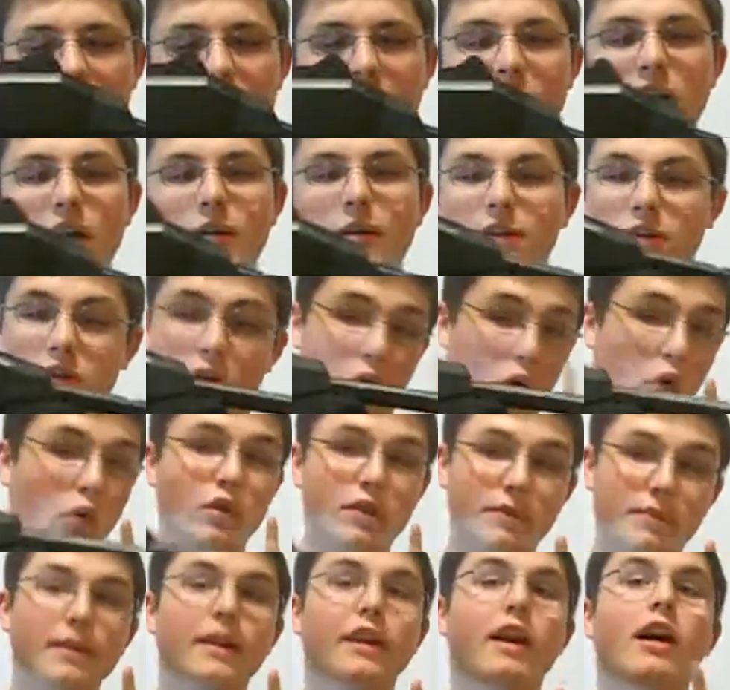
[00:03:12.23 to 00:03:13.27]
That's only
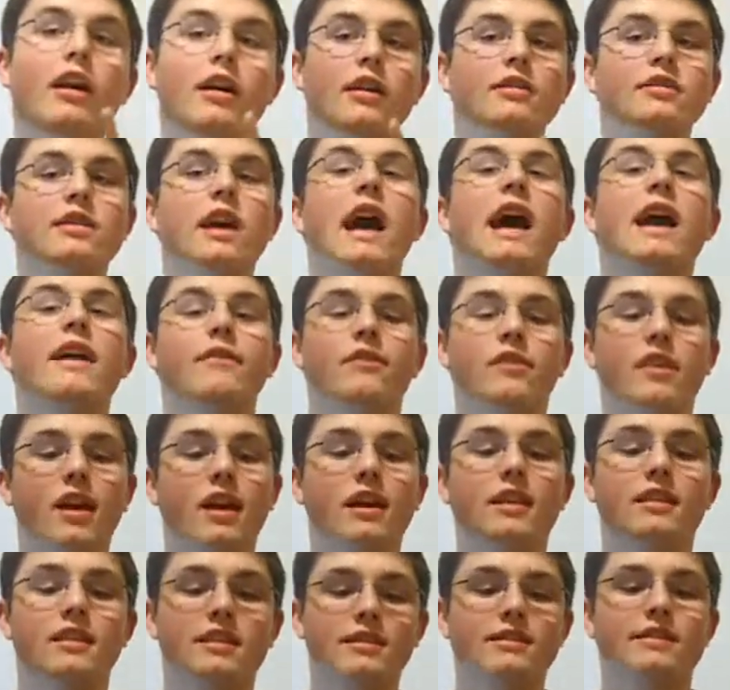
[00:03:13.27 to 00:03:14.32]
because I've tightened
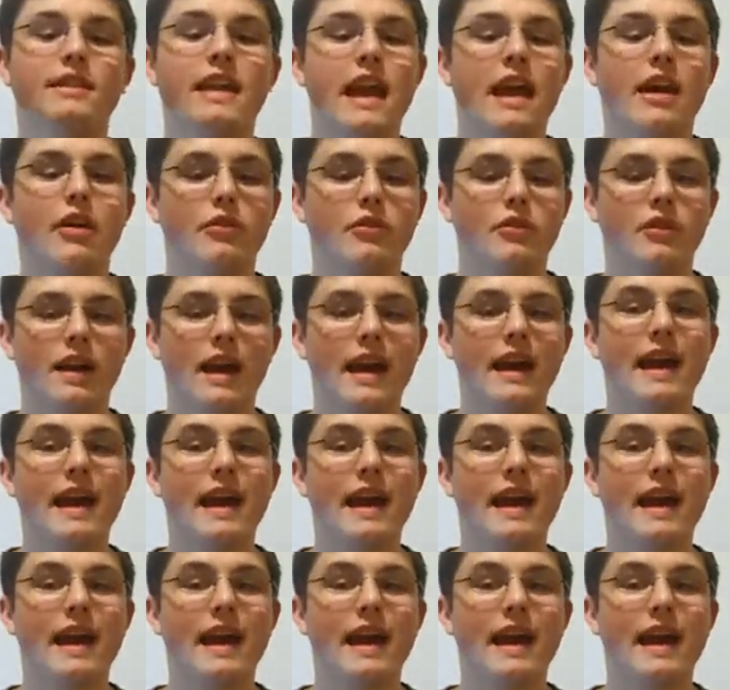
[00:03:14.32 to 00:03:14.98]
this down. I